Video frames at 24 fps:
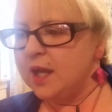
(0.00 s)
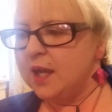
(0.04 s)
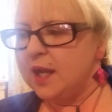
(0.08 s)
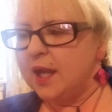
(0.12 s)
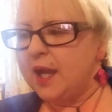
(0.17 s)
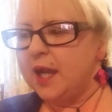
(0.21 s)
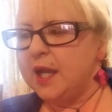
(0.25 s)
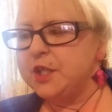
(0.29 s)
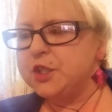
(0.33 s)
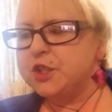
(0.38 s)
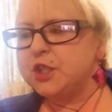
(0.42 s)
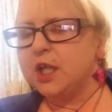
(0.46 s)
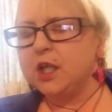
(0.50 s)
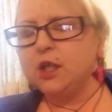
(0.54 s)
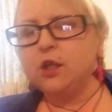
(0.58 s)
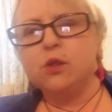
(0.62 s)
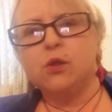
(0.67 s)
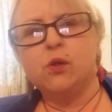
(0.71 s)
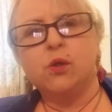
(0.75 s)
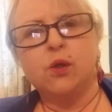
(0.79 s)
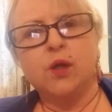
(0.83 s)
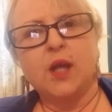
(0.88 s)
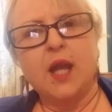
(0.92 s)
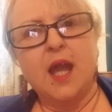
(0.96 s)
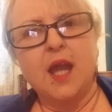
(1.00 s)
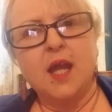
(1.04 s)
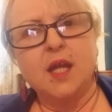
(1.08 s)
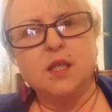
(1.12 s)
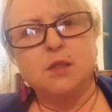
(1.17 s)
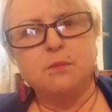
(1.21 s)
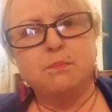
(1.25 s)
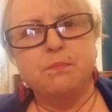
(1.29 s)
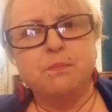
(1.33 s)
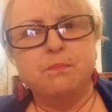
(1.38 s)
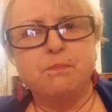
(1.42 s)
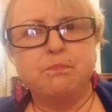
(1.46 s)
AJ Cook
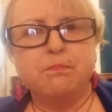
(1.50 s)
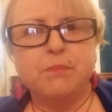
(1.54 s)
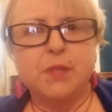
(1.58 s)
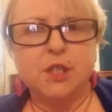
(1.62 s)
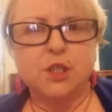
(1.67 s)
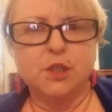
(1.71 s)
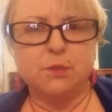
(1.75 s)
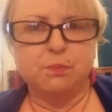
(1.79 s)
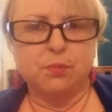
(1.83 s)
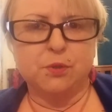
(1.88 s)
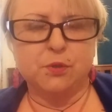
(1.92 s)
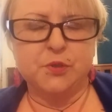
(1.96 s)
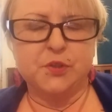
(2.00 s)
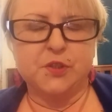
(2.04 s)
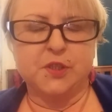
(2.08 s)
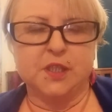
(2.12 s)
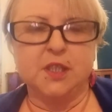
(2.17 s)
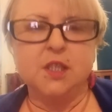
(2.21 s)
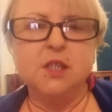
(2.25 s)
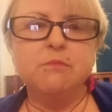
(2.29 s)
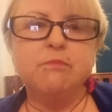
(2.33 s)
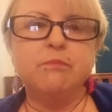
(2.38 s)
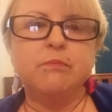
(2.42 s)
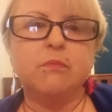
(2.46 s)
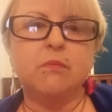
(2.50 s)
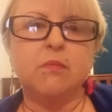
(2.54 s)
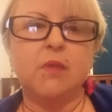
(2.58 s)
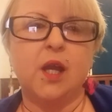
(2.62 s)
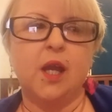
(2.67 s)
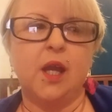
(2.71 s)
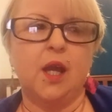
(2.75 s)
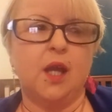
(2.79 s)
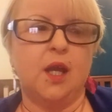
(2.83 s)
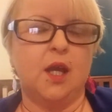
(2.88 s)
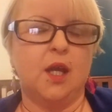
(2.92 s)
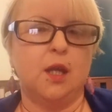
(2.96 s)
and Paget Brewster,
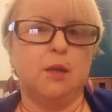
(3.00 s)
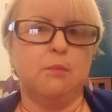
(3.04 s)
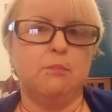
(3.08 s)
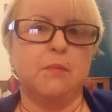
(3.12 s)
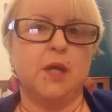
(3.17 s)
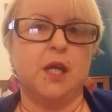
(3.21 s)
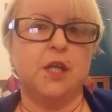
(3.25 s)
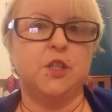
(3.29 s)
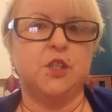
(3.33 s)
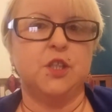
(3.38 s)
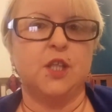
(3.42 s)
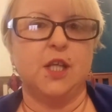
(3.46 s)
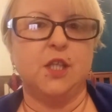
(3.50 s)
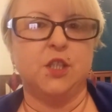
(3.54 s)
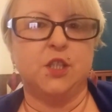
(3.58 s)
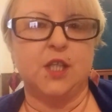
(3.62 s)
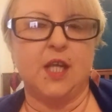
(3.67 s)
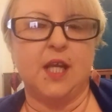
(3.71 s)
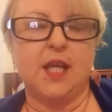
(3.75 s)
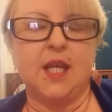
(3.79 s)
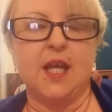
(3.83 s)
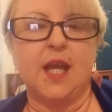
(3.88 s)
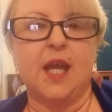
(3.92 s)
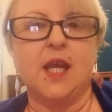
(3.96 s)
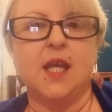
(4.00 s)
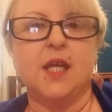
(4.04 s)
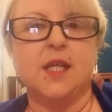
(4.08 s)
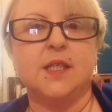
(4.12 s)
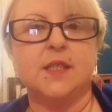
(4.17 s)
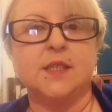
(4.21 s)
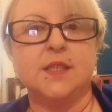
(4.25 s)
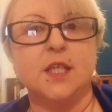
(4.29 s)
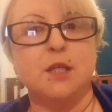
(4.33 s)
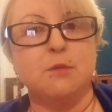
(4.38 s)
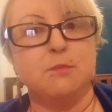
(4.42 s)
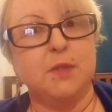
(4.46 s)
JJ
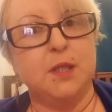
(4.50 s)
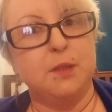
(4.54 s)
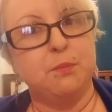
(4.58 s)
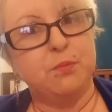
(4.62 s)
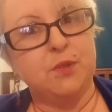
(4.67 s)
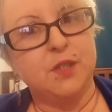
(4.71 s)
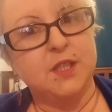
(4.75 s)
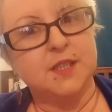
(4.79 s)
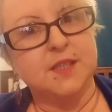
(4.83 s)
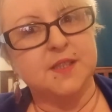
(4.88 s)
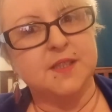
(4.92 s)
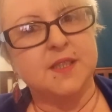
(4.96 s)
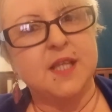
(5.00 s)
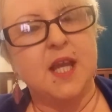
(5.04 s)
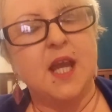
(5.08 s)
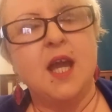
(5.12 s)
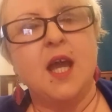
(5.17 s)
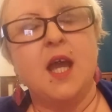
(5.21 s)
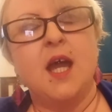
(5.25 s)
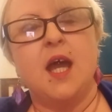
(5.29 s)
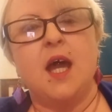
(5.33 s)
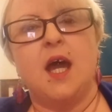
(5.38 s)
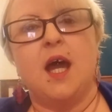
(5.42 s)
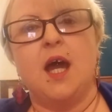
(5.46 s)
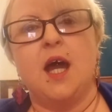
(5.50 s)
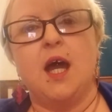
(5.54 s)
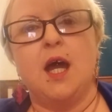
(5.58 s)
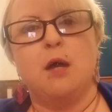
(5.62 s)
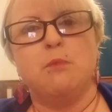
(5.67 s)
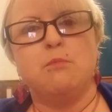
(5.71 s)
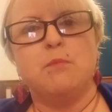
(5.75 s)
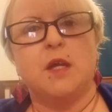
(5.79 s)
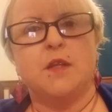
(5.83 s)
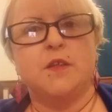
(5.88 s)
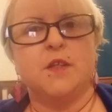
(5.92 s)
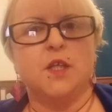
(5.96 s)
and Emily Prentice,
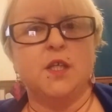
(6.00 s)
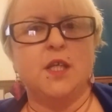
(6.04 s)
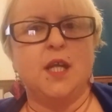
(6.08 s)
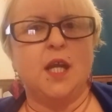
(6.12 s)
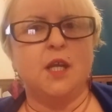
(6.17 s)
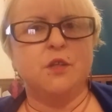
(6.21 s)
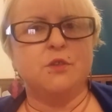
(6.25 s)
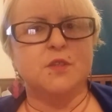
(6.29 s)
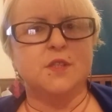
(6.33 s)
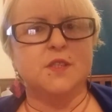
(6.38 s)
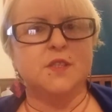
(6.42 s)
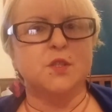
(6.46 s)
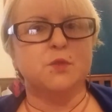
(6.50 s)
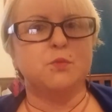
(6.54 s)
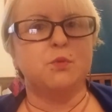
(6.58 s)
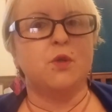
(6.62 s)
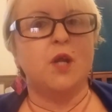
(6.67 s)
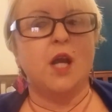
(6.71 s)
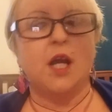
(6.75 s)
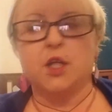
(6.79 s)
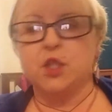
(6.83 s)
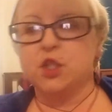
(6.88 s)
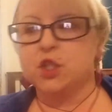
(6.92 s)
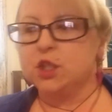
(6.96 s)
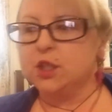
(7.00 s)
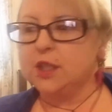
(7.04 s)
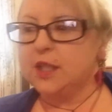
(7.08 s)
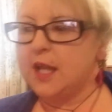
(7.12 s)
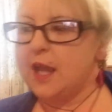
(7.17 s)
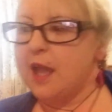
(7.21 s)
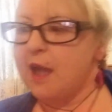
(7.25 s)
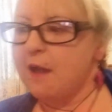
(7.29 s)
though actresses were actually